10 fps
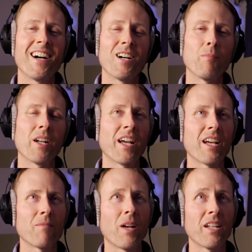um, but I,
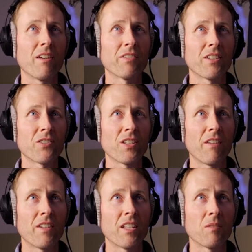have, I definitely still
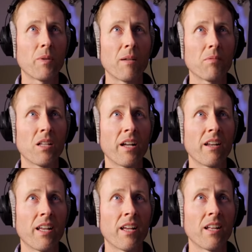have it in the
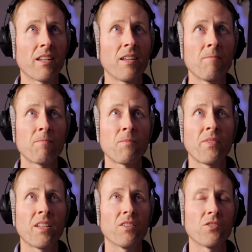pipeline. And
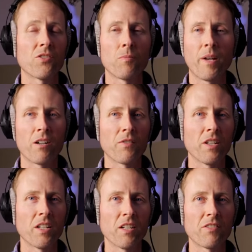it's just a matter of
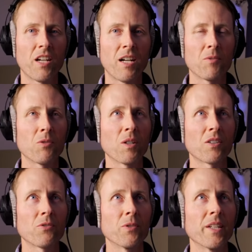getting enough time to
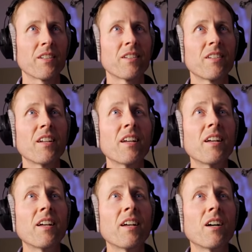work through it.
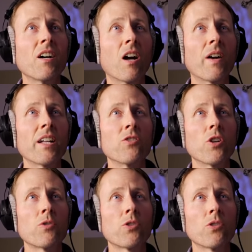All right,
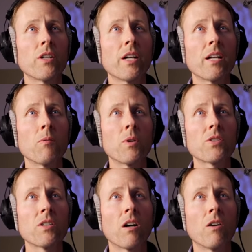Joe Choi,
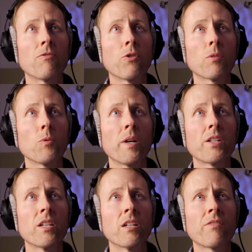what's an affordable
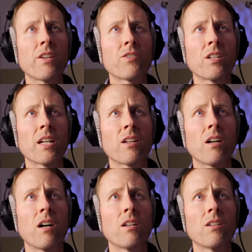way to interface connect
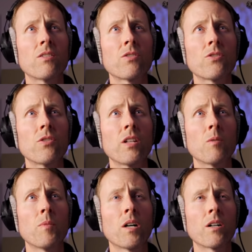
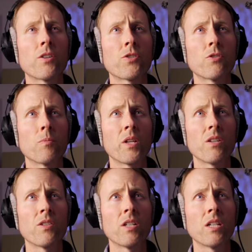studio monitors to a
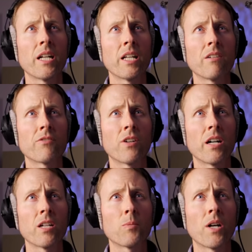P C? I need it for
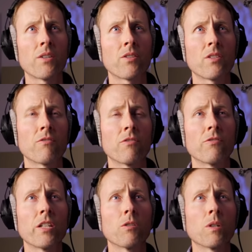audio processing for
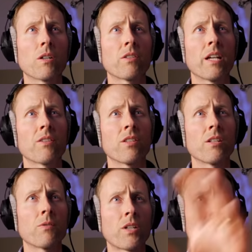video work, thanks. And
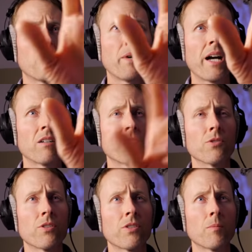then there was kind of a back and
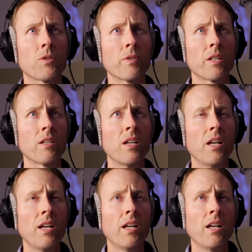forth there between
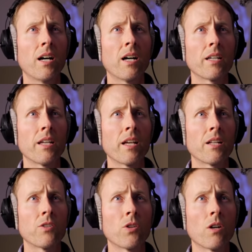uh,
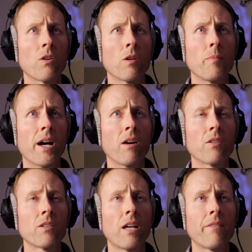Gan and Joe
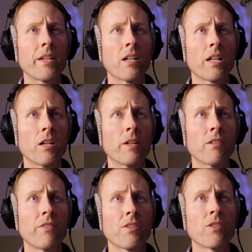about having an audio
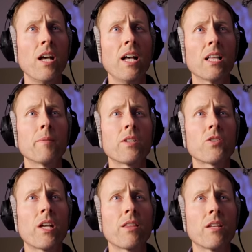interface. Let me
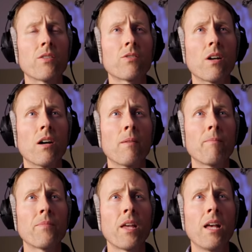just say this.
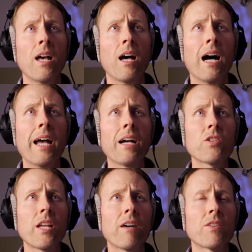Um, I
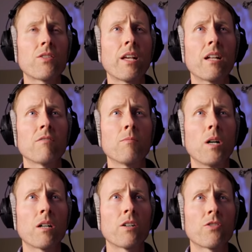actually have a set of
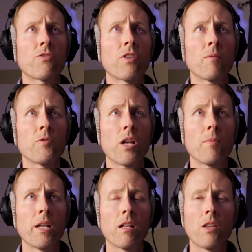monitors from
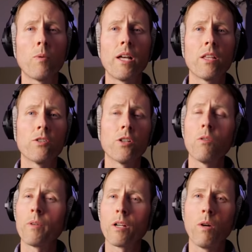J B L on the way that don't